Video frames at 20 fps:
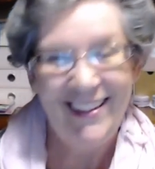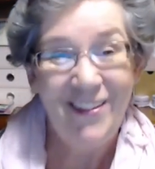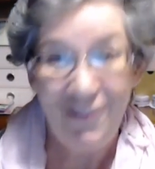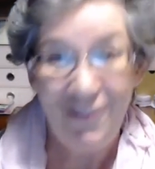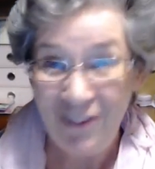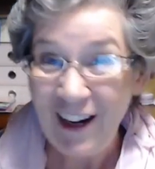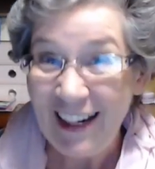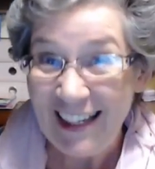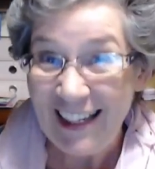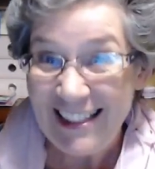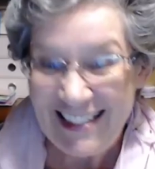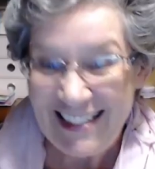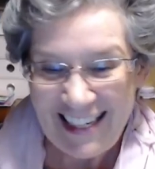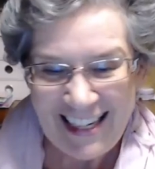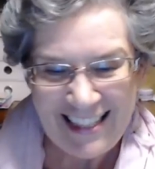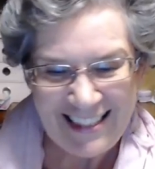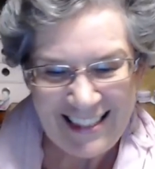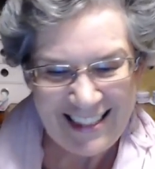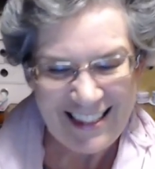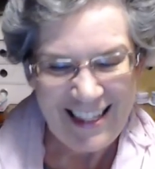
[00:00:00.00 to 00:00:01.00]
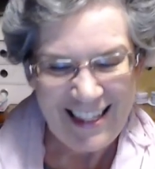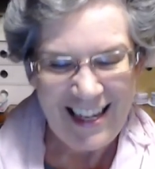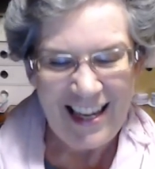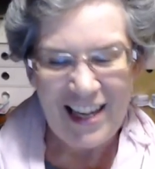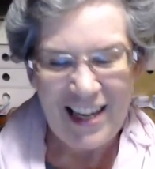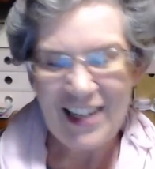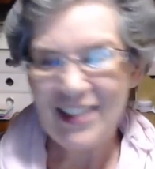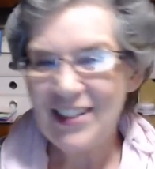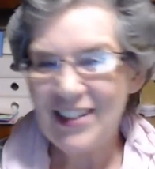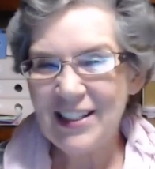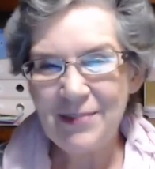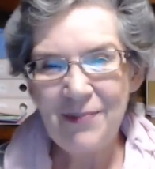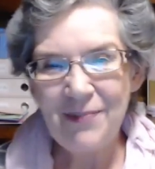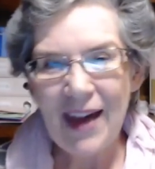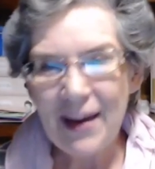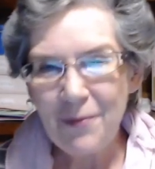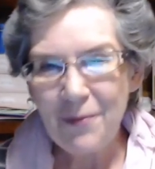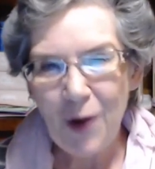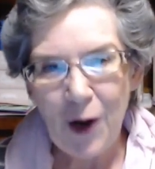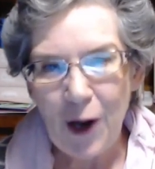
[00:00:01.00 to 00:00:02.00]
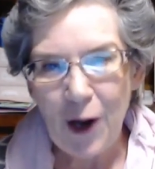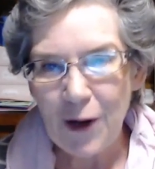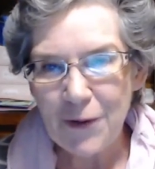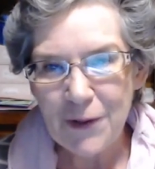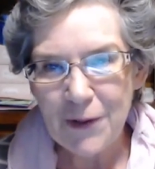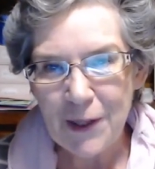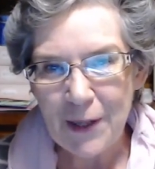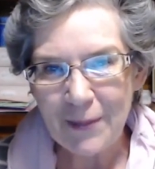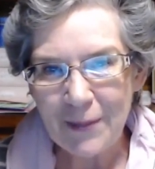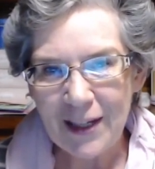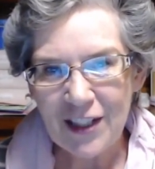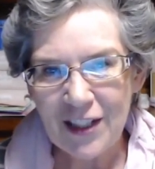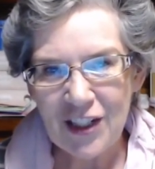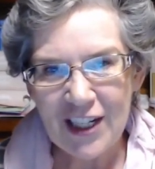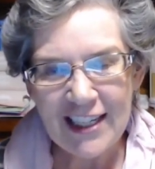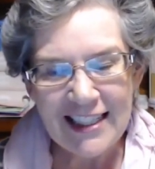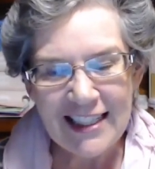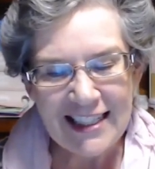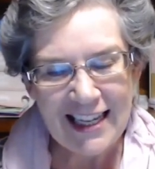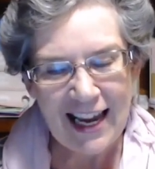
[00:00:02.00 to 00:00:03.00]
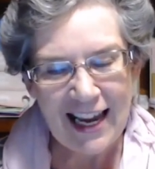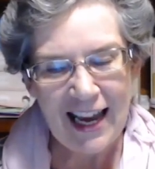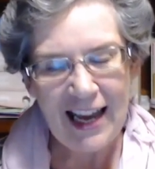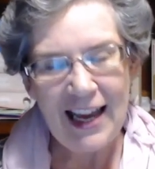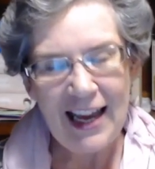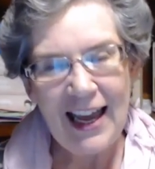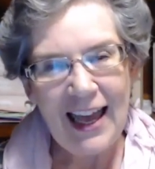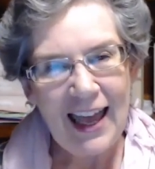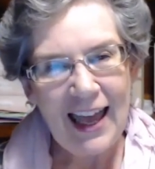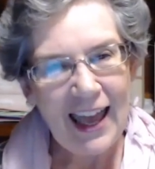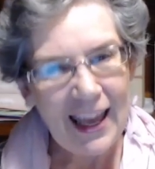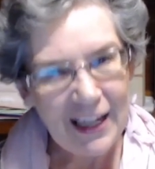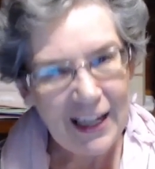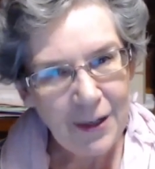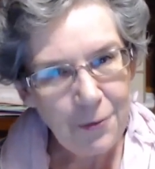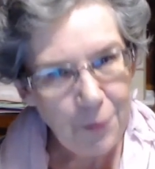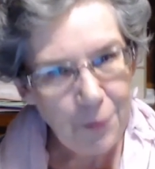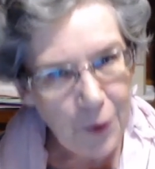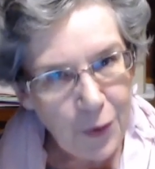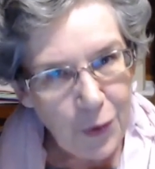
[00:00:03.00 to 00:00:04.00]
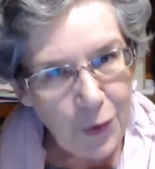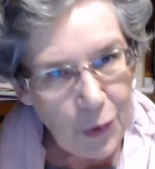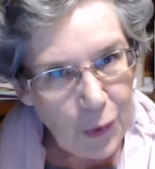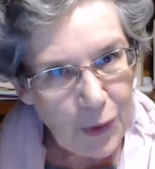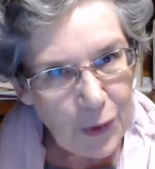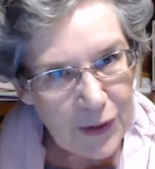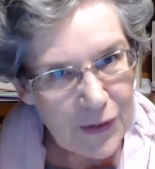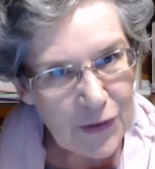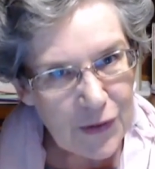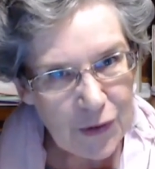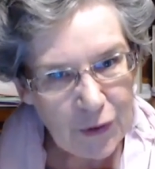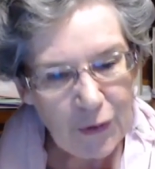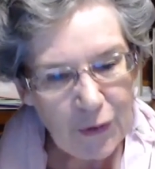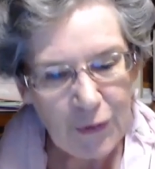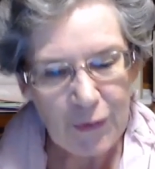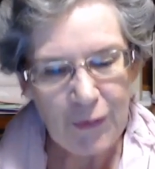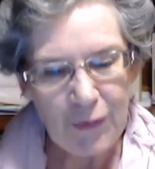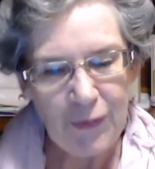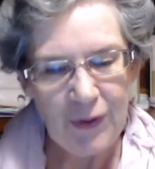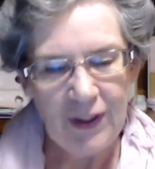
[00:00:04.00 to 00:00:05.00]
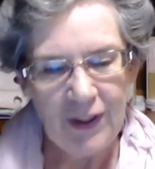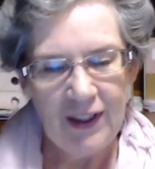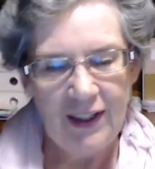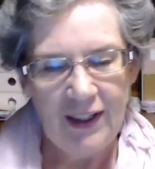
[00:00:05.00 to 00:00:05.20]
Really did. Just made my life so much easier, and it will yours too.